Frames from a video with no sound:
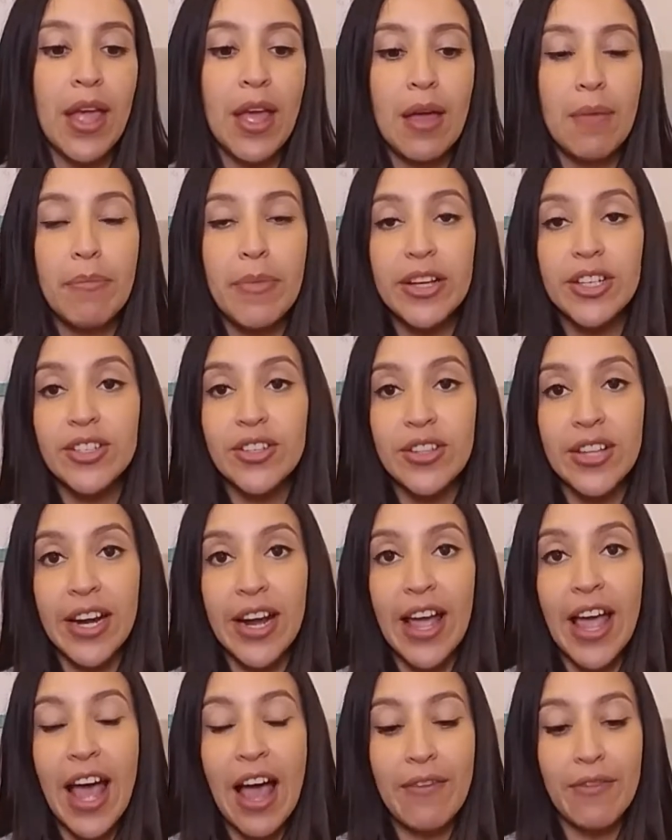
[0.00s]
make sure that I
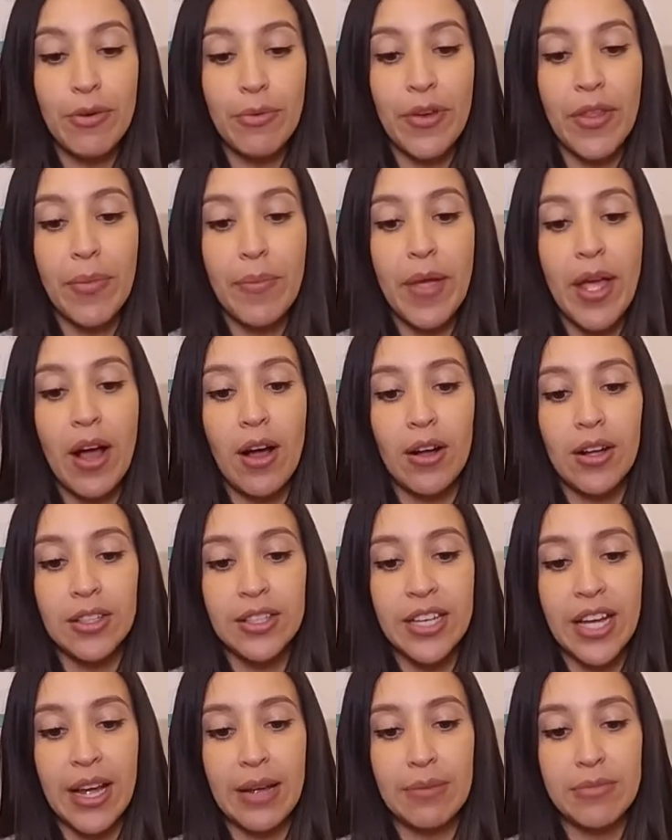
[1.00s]
have it with me at all
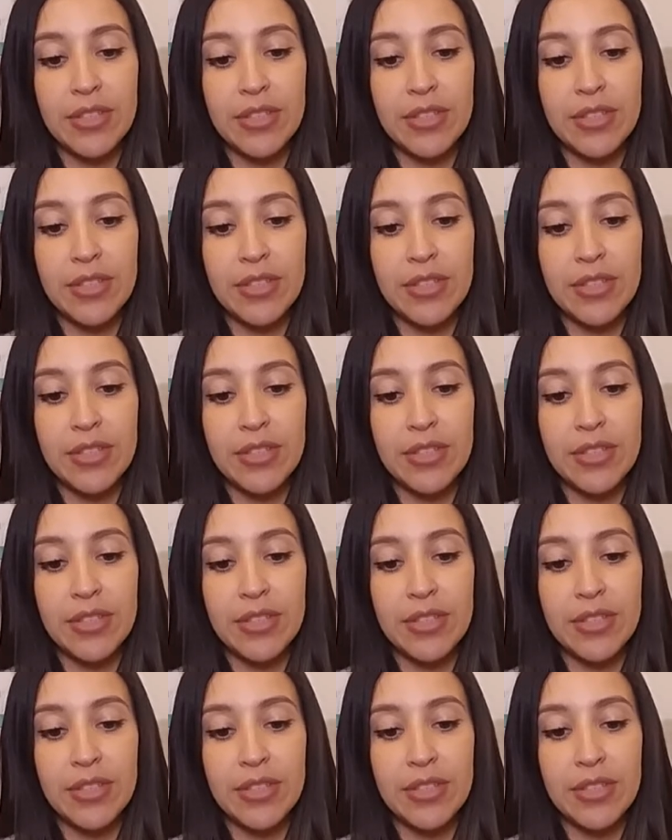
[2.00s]
times.